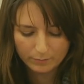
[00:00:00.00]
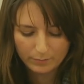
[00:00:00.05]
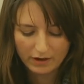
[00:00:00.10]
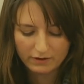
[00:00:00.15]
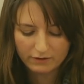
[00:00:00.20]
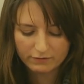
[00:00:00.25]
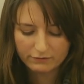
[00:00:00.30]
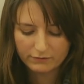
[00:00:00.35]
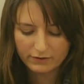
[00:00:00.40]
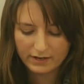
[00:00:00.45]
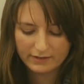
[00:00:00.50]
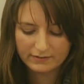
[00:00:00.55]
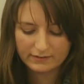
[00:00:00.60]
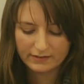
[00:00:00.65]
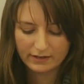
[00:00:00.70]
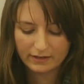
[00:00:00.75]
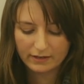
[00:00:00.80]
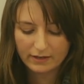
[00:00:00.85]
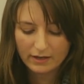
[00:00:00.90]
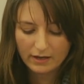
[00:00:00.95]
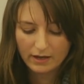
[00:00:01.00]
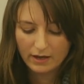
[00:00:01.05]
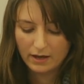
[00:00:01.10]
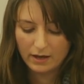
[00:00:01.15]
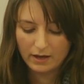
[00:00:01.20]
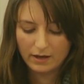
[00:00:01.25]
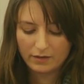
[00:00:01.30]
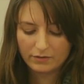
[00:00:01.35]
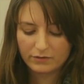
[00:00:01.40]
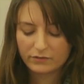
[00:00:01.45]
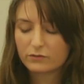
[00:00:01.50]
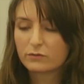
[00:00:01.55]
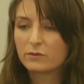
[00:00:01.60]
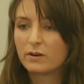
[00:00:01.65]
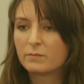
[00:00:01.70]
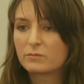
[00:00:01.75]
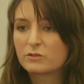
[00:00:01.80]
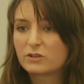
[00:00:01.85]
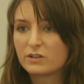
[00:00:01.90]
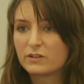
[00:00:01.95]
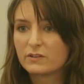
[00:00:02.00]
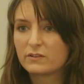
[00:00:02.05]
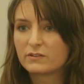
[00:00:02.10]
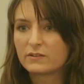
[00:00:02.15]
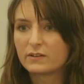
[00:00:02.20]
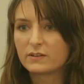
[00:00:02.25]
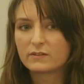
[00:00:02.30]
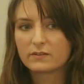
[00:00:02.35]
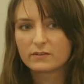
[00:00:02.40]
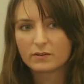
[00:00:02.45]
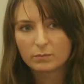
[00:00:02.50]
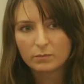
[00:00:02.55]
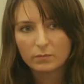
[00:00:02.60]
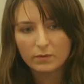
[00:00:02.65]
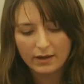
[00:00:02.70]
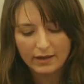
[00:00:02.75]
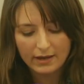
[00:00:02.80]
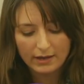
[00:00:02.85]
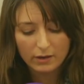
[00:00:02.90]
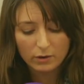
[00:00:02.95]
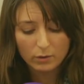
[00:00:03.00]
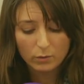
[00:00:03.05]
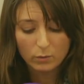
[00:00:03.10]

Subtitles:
paraphrasing the scriptures in some way,